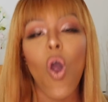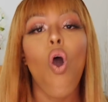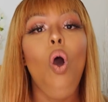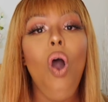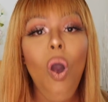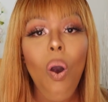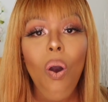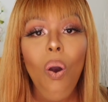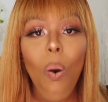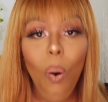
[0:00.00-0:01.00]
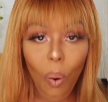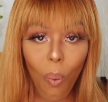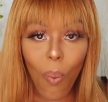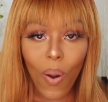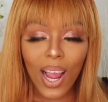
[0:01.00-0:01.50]

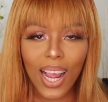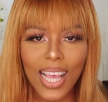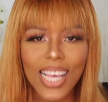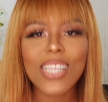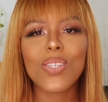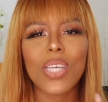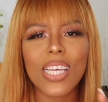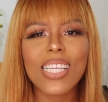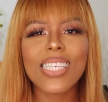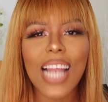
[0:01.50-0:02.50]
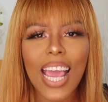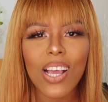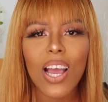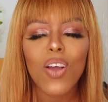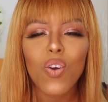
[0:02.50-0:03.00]
Or he's
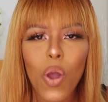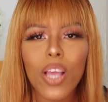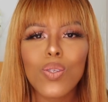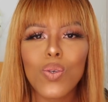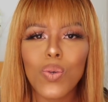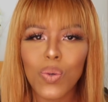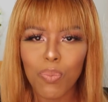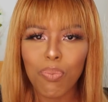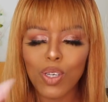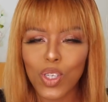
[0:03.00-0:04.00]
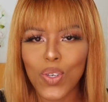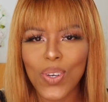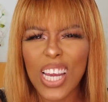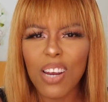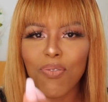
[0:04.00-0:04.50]
like going to put you
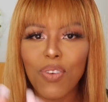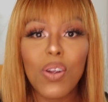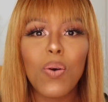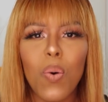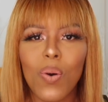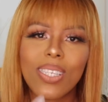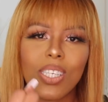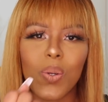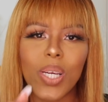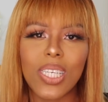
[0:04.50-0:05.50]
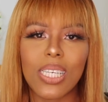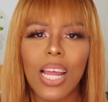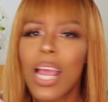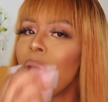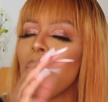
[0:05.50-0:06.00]
in a very awkward situation.
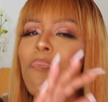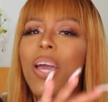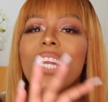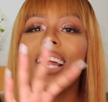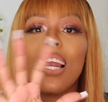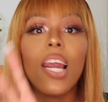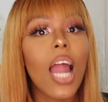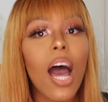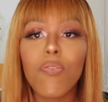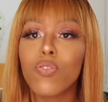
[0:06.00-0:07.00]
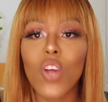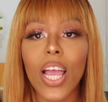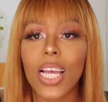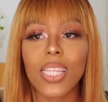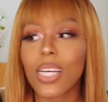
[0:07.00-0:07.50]
Men love
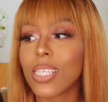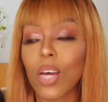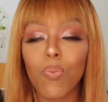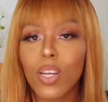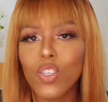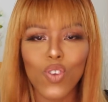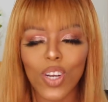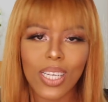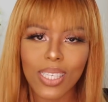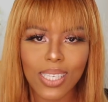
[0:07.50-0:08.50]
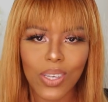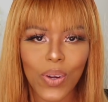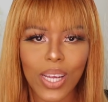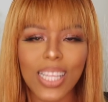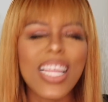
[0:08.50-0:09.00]
dragging things out when it's not
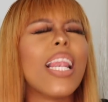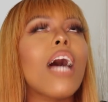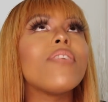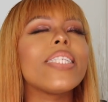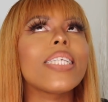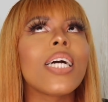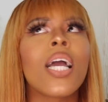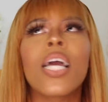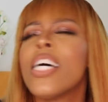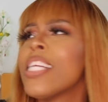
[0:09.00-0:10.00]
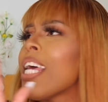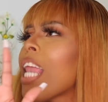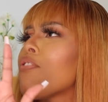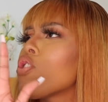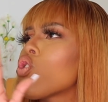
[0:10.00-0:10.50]
necessary. They love it. They love it